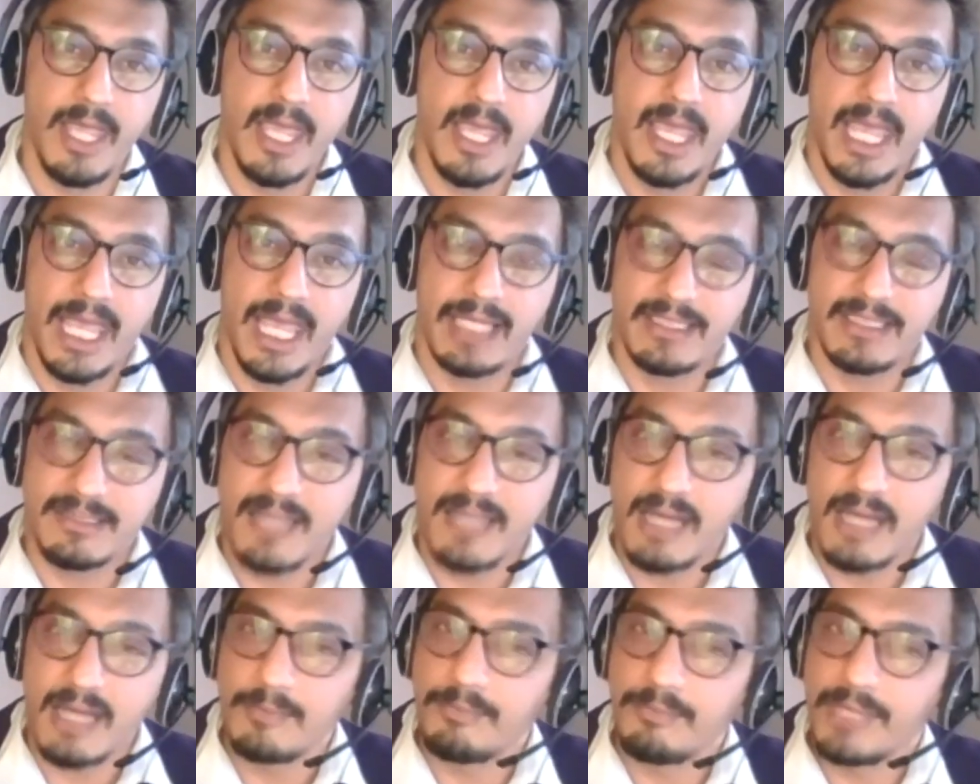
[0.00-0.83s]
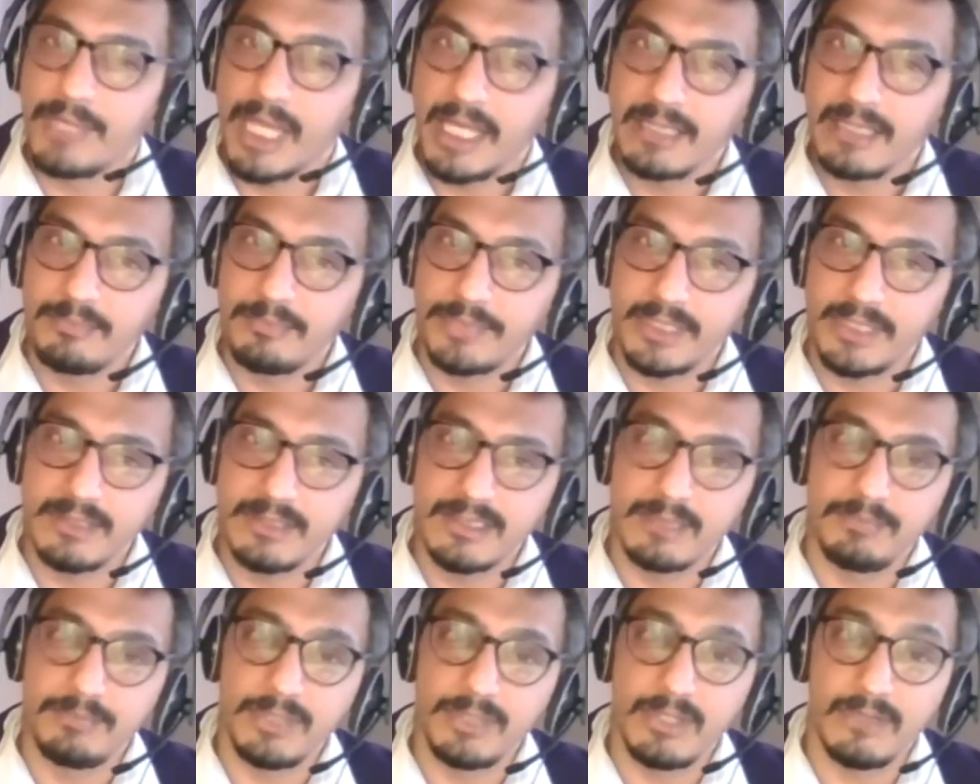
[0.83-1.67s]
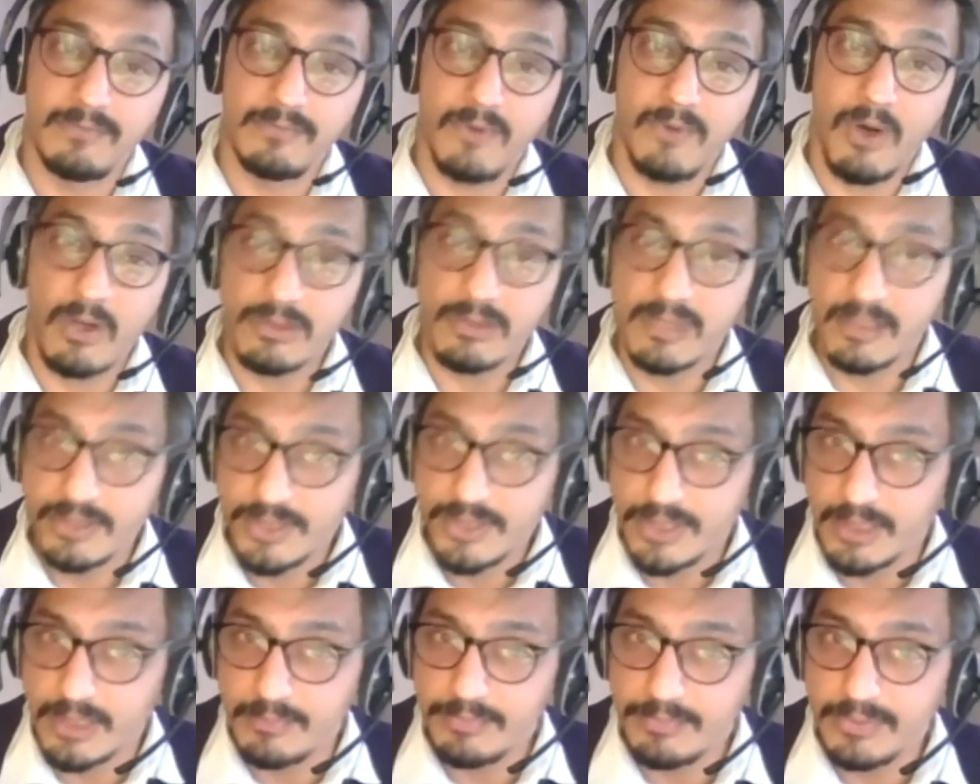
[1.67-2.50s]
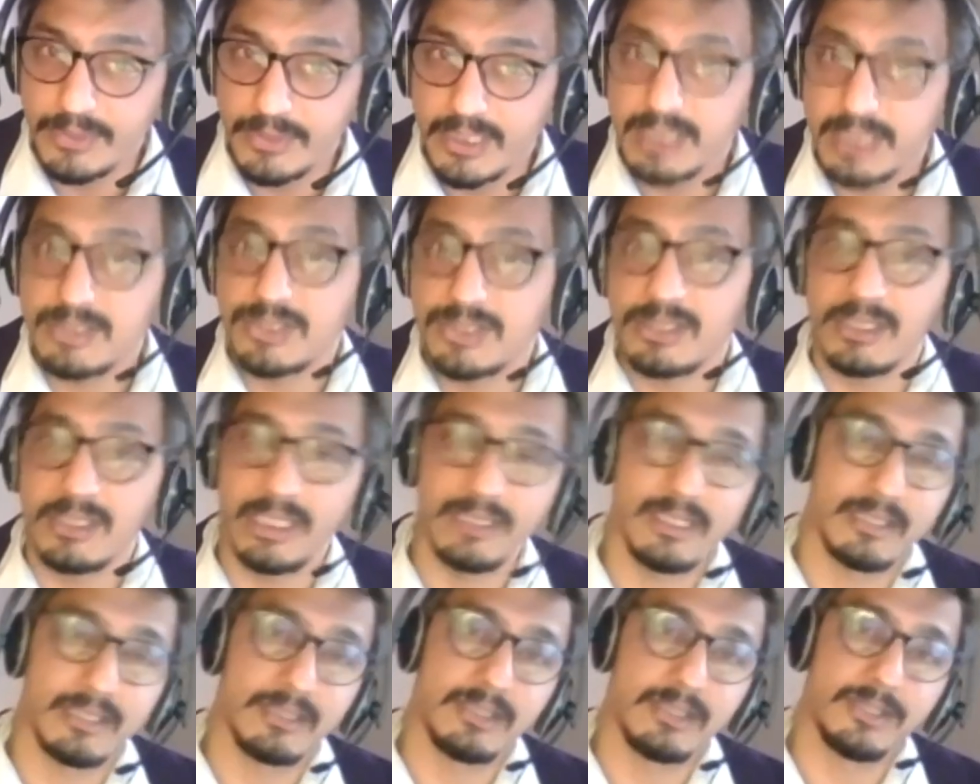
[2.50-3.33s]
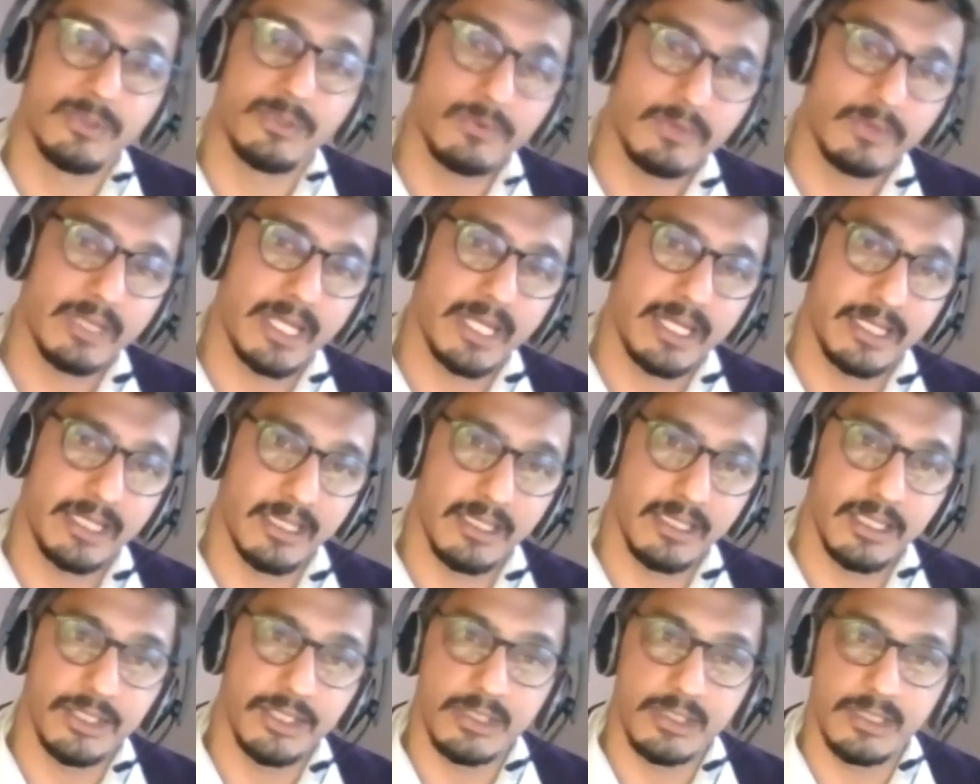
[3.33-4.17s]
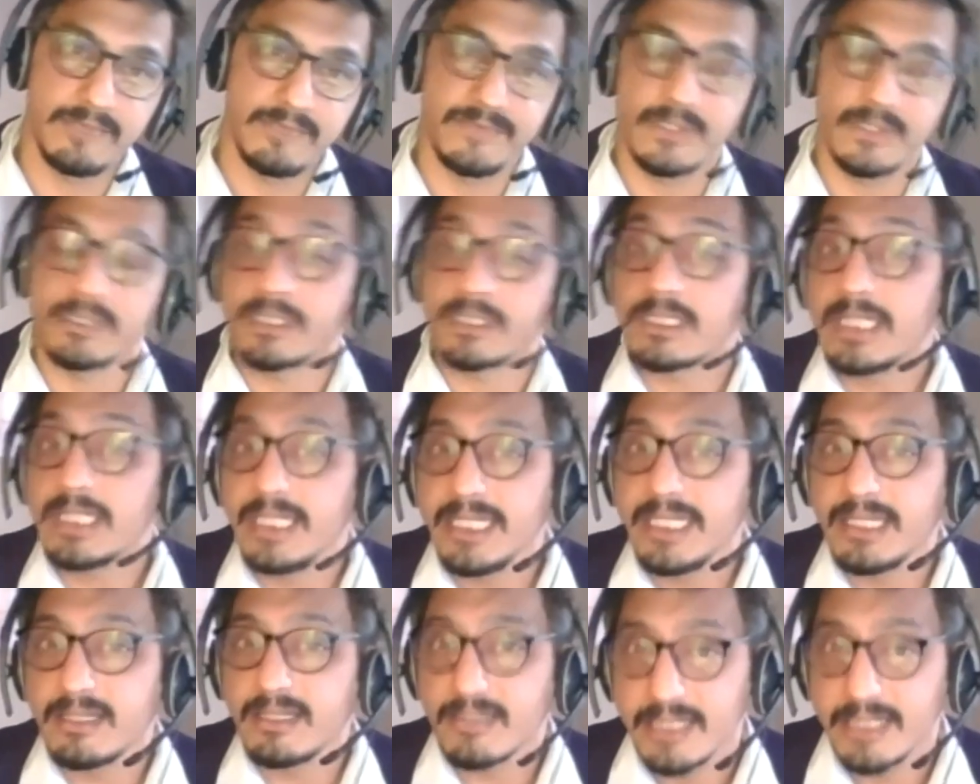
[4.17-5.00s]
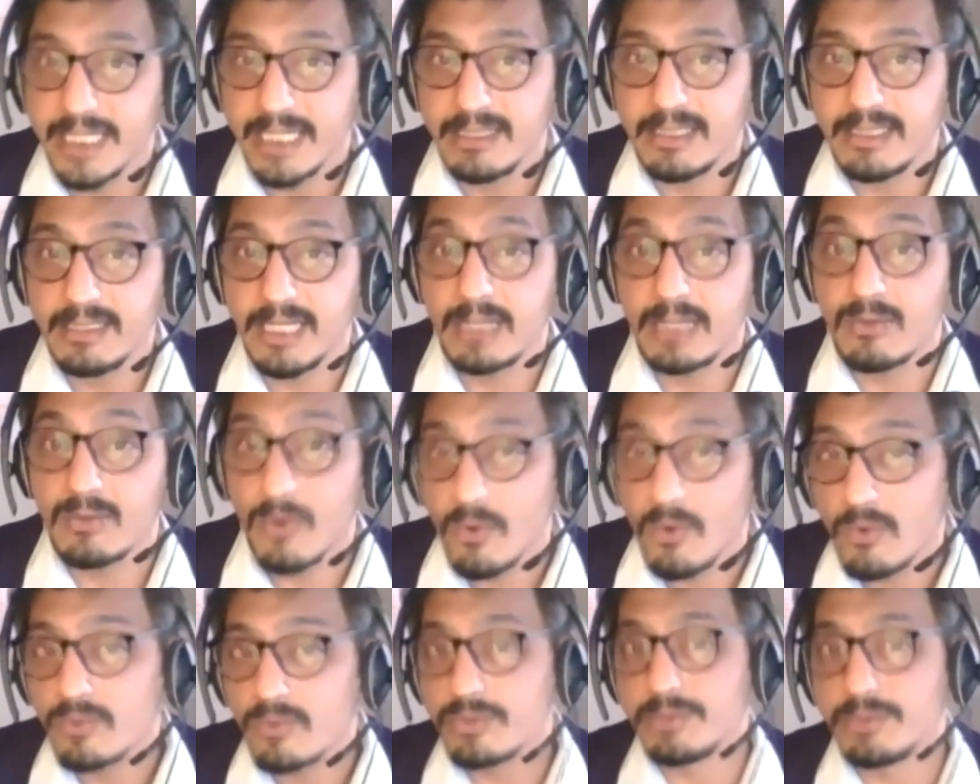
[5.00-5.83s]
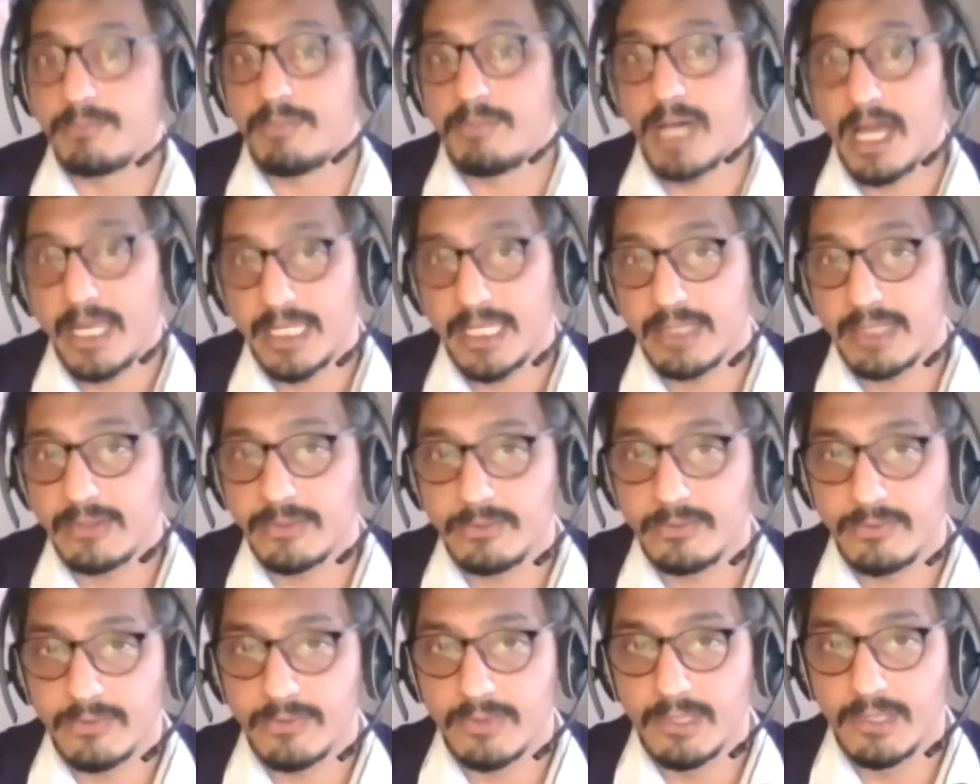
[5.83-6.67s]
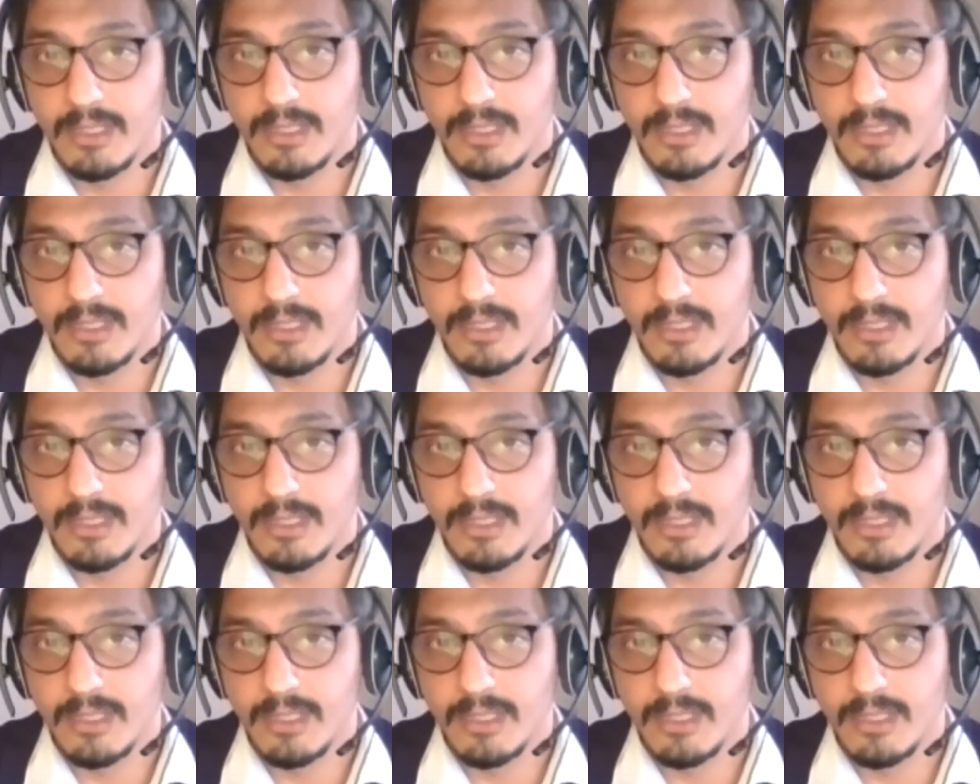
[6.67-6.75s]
and start applying the principle of authorship, ensuring that youth-led initiatives are really created and owned by youth.